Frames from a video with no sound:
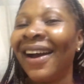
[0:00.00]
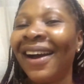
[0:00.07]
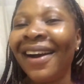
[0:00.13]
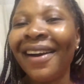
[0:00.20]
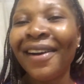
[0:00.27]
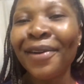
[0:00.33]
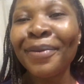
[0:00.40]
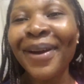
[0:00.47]

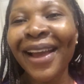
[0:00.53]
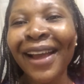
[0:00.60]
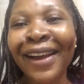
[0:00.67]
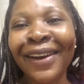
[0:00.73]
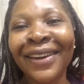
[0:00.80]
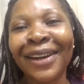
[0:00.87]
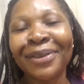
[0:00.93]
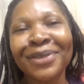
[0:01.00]
Oh my
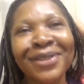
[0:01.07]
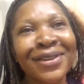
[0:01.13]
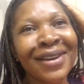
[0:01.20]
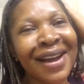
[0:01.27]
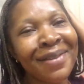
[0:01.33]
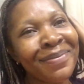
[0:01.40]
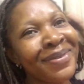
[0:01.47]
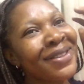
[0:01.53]
God, I'm so
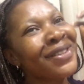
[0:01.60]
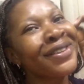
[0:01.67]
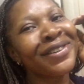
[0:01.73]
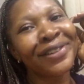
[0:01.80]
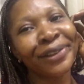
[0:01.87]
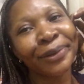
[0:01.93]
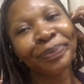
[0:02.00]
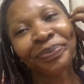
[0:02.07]
happy.
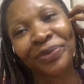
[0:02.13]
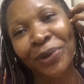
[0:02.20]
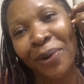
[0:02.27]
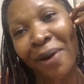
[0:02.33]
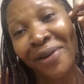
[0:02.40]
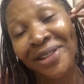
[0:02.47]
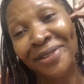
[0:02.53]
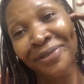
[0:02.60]
So we
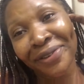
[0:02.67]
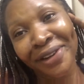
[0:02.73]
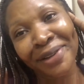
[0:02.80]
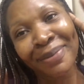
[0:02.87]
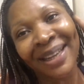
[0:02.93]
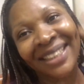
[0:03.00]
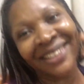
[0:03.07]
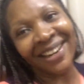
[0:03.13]
are waiting for
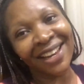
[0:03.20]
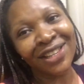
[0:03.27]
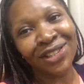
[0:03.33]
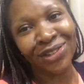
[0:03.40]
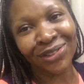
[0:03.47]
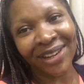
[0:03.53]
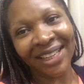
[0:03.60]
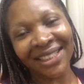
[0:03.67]
him at the
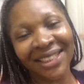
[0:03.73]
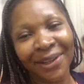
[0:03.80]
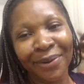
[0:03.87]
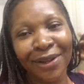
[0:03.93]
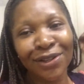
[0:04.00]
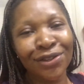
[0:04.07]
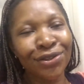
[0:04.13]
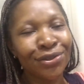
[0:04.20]
restaurant. He
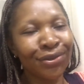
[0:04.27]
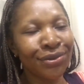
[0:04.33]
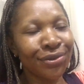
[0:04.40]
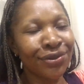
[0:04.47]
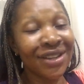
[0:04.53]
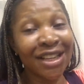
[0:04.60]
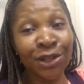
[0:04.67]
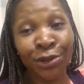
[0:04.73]
went to
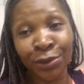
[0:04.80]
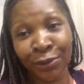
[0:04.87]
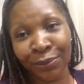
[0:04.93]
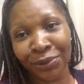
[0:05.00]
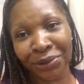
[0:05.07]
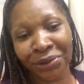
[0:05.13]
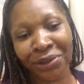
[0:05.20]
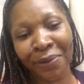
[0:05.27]
his room
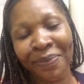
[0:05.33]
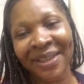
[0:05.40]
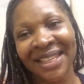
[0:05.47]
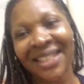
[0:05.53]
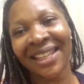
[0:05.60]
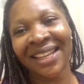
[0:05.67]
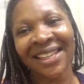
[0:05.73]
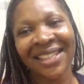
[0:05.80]
to drop his
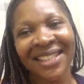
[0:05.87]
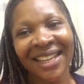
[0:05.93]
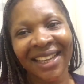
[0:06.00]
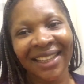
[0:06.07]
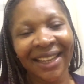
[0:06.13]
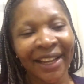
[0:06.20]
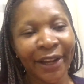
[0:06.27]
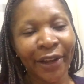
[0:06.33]
things
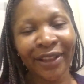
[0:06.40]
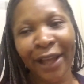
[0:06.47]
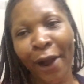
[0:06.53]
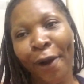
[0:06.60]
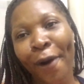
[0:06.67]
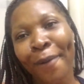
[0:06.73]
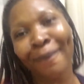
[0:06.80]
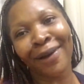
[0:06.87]
and then
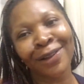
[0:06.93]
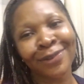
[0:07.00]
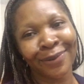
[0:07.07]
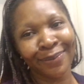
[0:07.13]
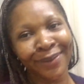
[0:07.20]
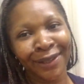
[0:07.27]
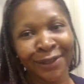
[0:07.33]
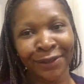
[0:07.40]
come back to
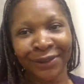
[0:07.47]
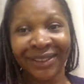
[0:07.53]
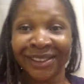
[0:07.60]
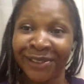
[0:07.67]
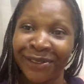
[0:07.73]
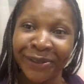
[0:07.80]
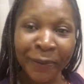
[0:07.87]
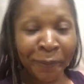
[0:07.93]
meet us. You
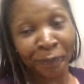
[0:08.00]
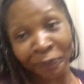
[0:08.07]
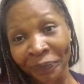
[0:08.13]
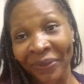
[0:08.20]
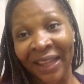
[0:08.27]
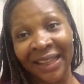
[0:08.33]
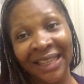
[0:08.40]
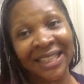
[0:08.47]
know,
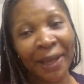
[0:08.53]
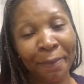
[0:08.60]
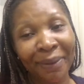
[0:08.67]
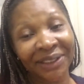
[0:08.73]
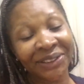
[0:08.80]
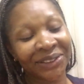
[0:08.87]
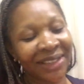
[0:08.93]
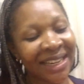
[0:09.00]
this is the
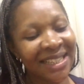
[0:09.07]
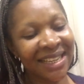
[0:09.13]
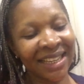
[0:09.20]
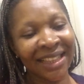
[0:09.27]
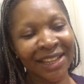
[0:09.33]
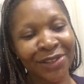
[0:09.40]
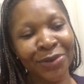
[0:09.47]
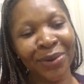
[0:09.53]
pastoral
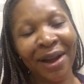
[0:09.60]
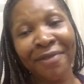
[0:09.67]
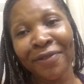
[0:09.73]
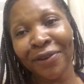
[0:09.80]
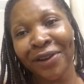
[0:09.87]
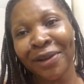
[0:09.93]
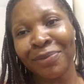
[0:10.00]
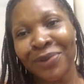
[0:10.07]
center, so we can't
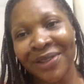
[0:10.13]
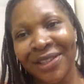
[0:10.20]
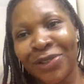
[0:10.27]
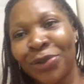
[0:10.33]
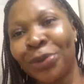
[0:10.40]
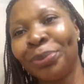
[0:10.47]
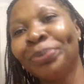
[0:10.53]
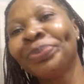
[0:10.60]
follow him to his
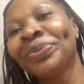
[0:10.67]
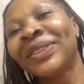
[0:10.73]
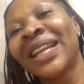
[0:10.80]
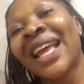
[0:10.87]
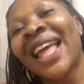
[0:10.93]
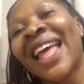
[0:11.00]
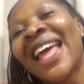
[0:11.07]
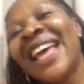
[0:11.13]
room.
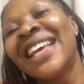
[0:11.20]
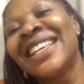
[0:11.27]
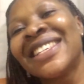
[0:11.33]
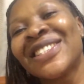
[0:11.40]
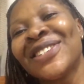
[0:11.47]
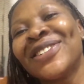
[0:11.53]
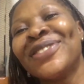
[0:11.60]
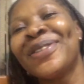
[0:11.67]

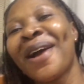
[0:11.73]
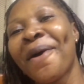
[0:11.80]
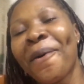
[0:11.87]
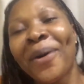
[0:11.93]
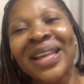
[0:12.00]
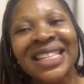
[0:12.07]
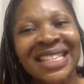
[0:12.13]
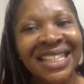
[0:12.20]
So we are
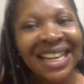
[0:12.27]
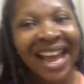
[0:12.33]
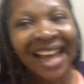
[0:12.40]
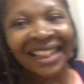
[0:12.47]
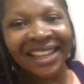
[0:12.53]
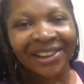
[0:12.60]
waiting at the